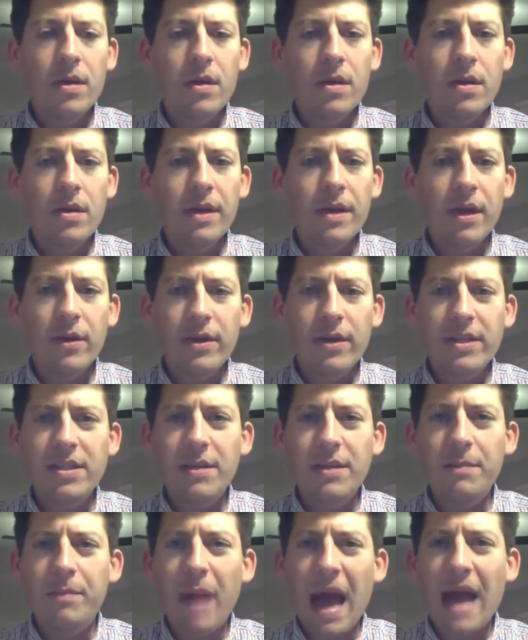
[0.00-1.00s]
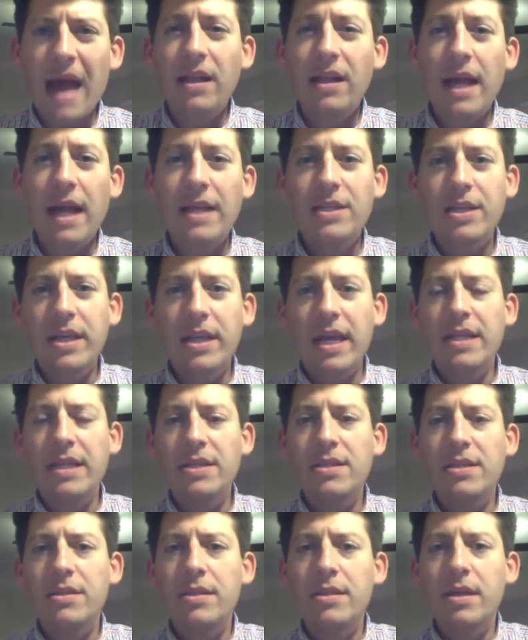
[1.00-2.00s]
There is a backlash
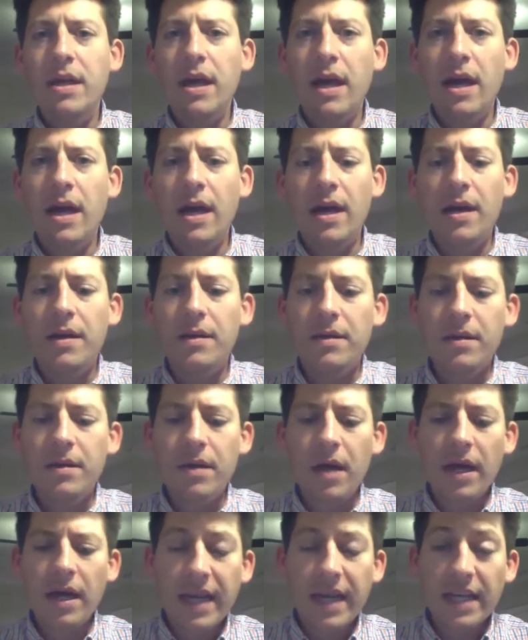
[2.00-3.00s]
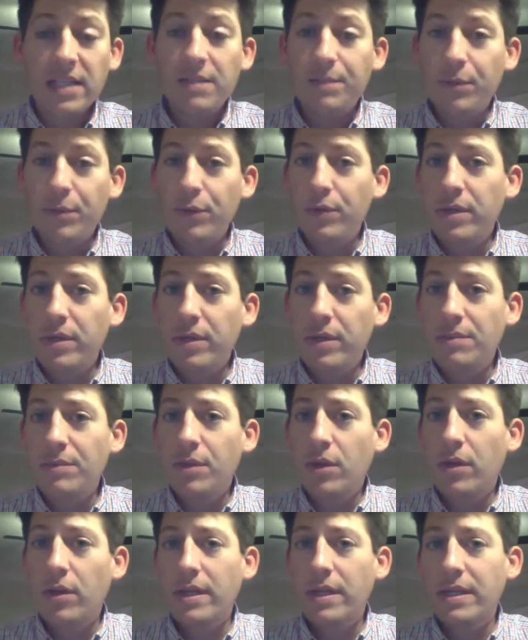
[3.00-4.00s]
against Buddhism
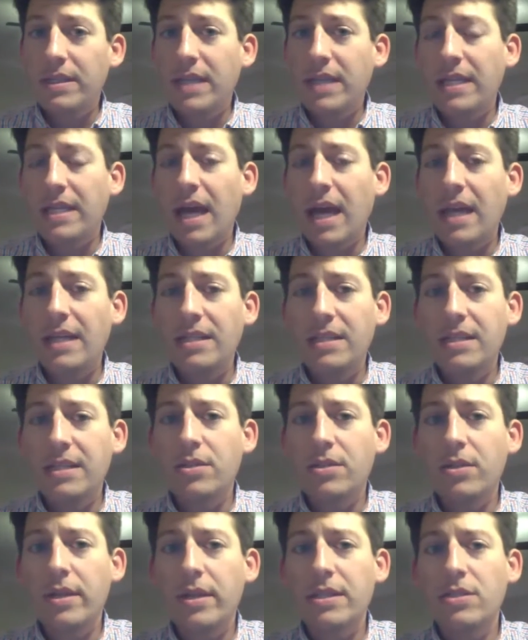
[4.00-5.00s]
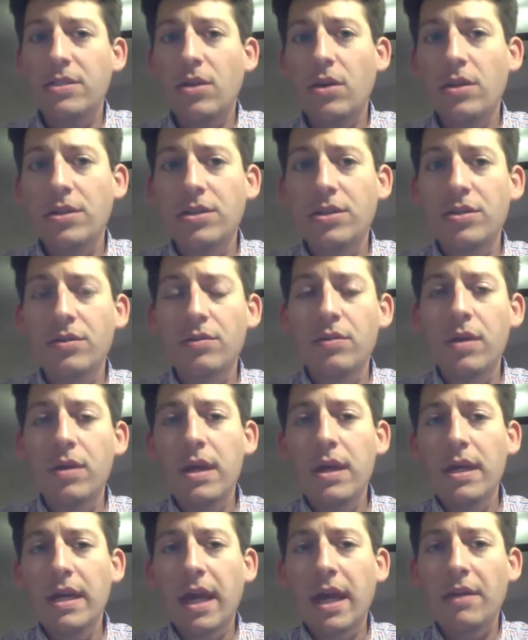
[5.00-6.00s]
during the Tang Dynasty, so they start to
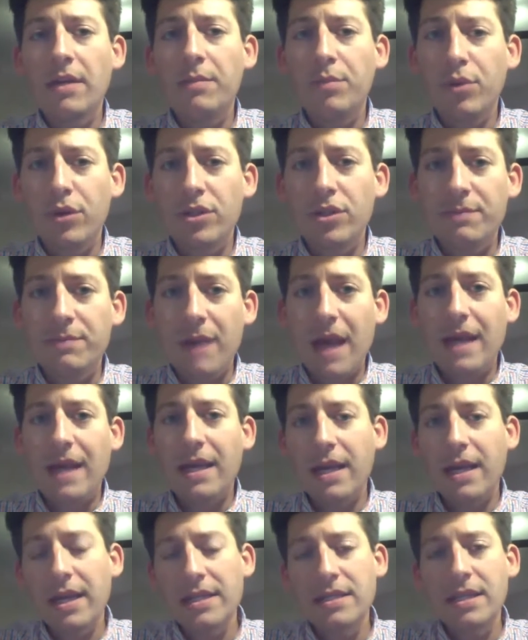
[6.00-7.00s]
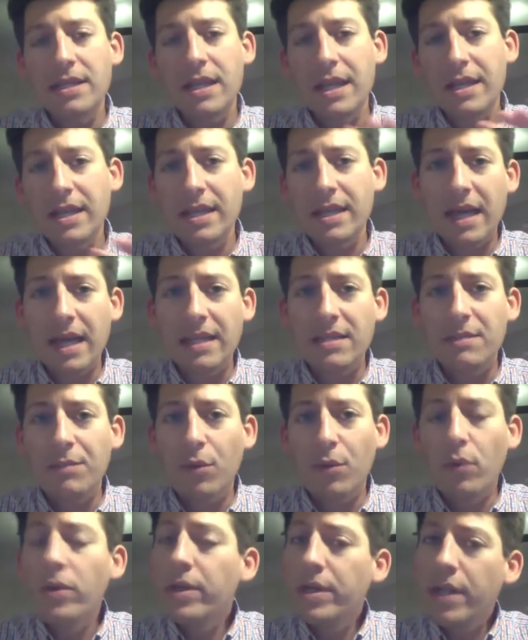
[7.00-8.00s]
kind of push back against that. I think that's
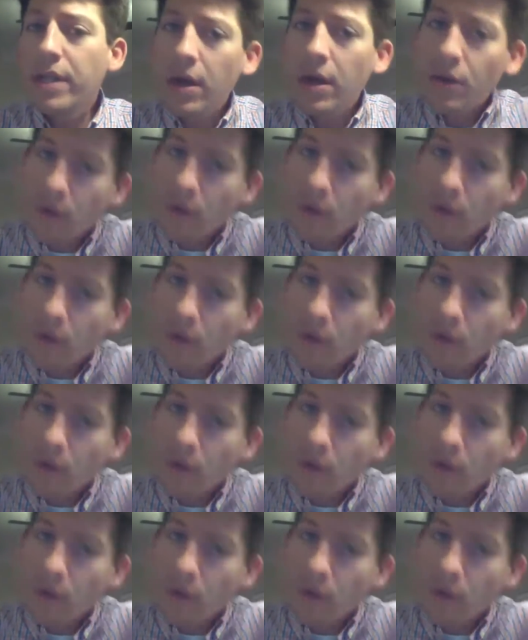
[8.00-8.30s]
important to know.